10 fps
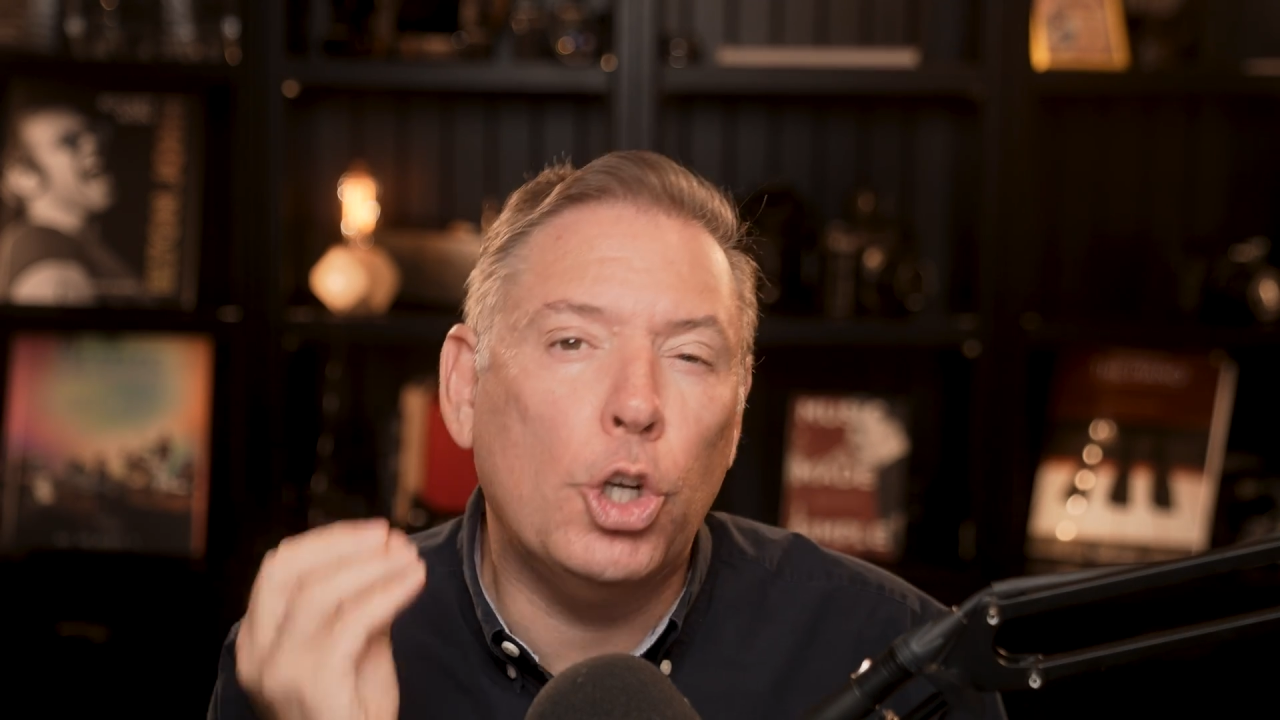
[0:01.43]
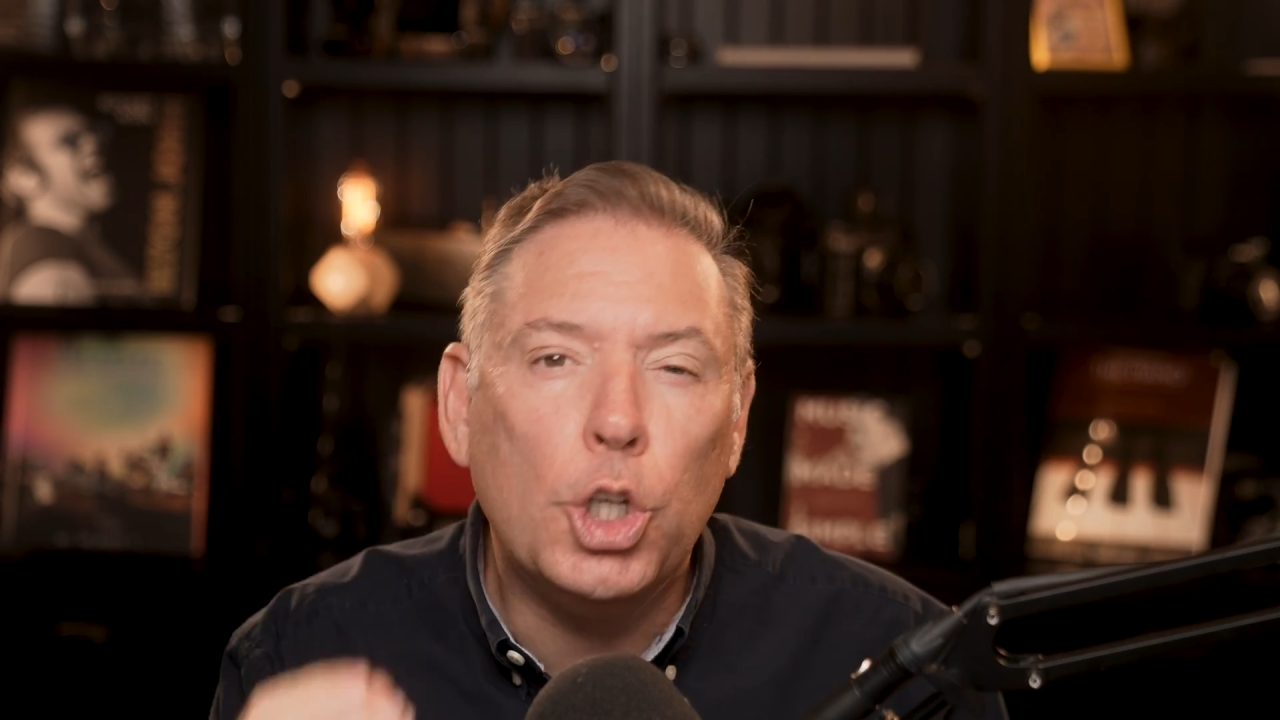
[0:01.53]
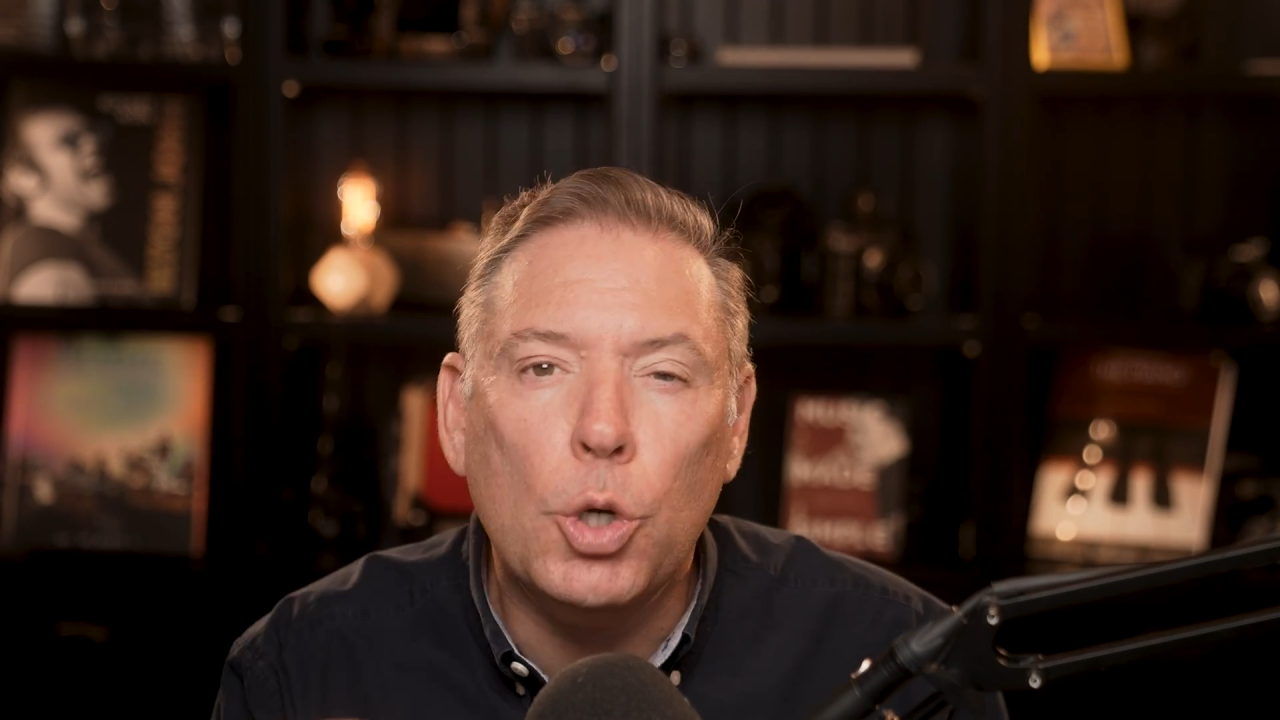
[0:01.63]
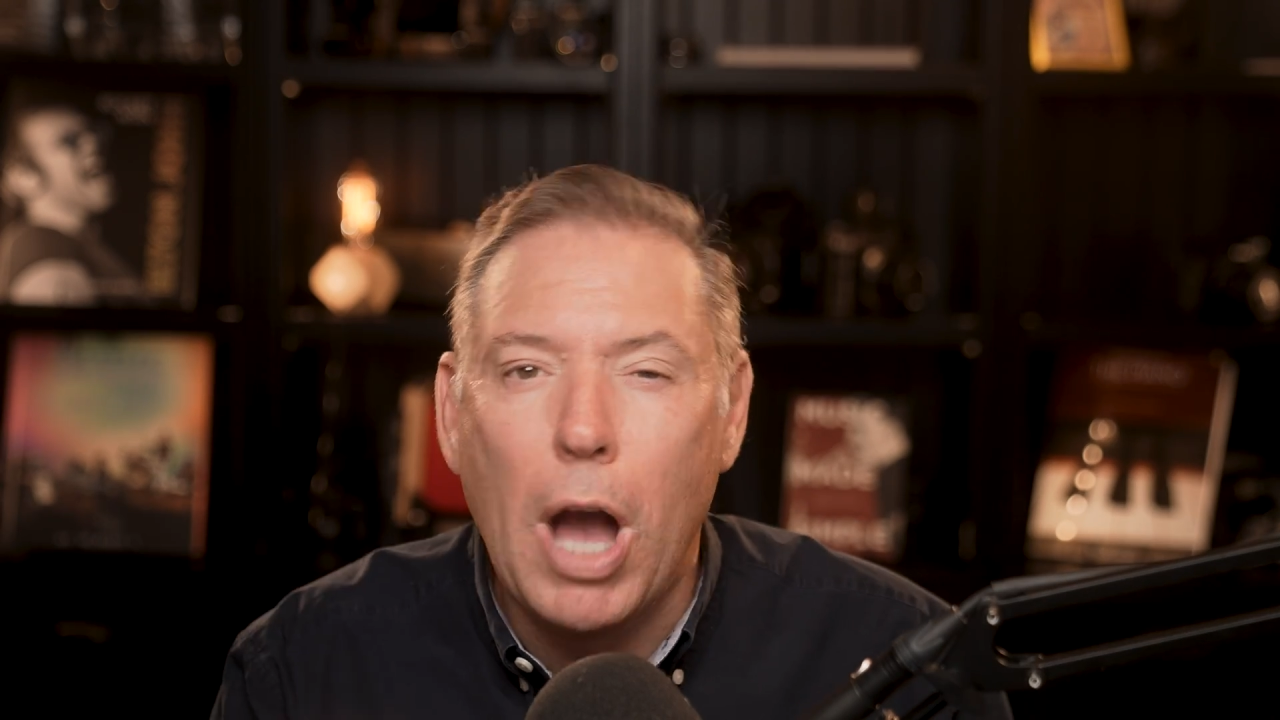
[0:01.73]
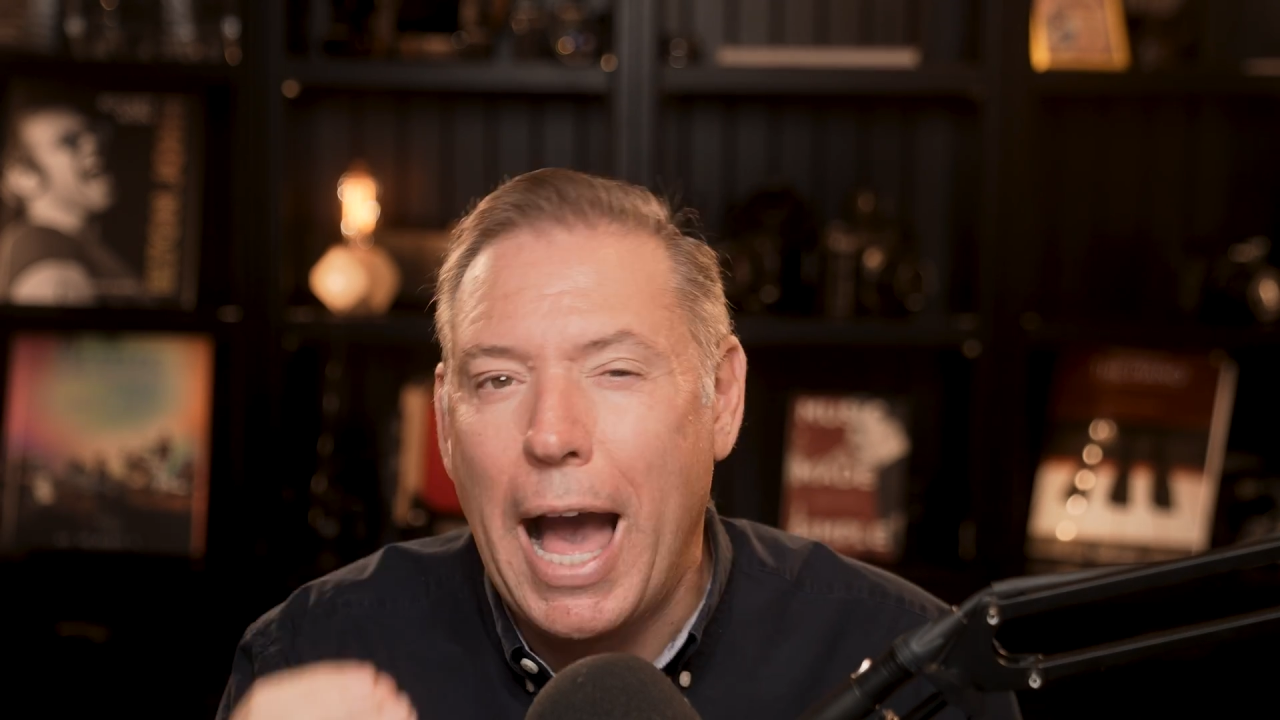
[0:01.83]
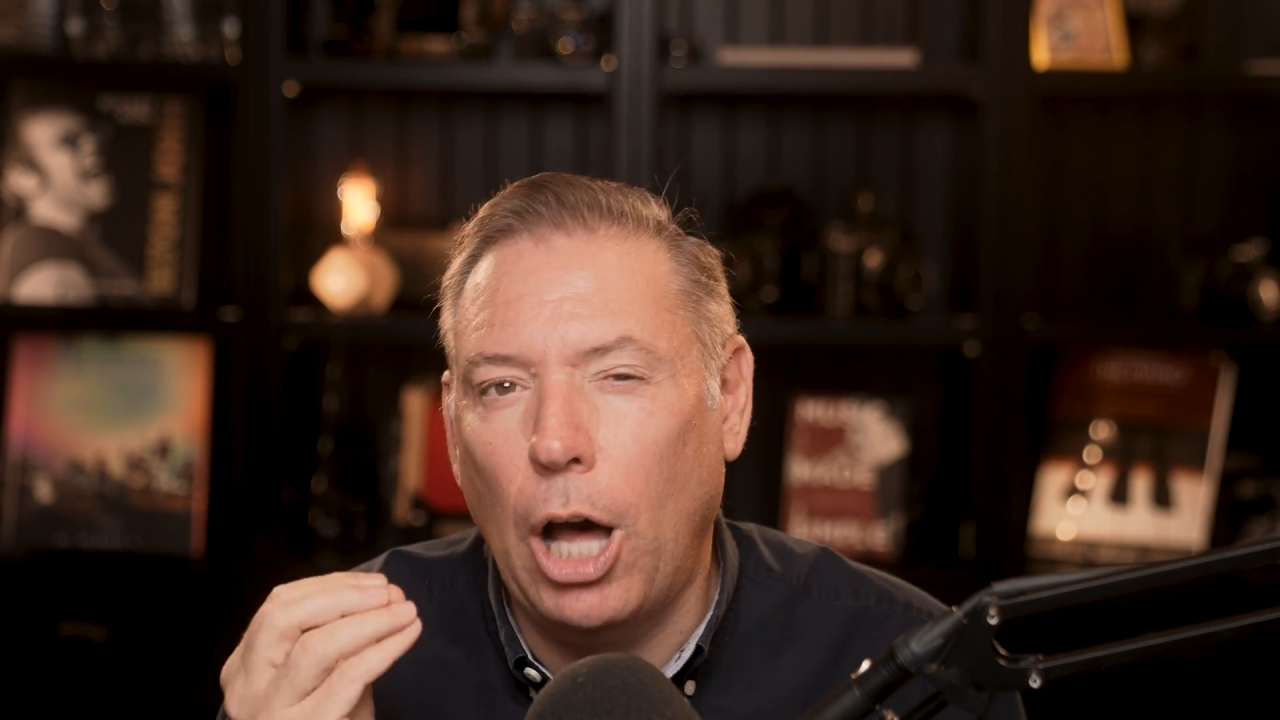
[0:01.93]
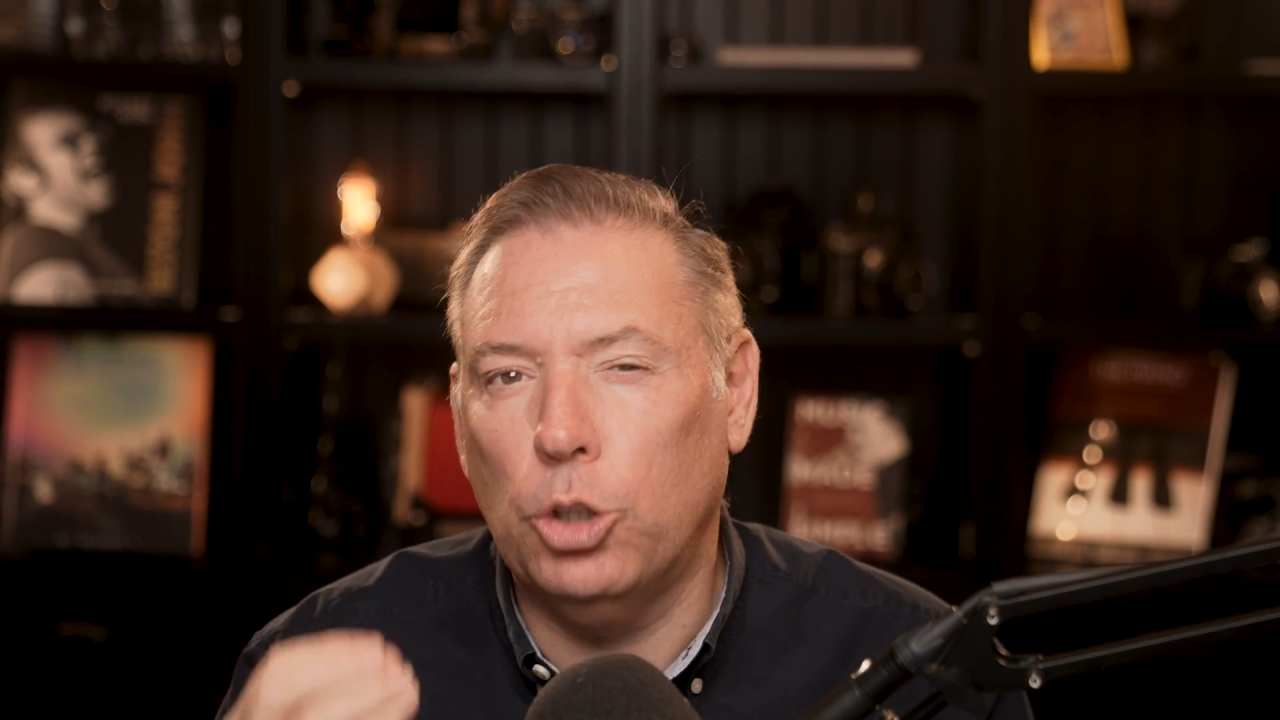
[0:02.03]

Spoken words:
you how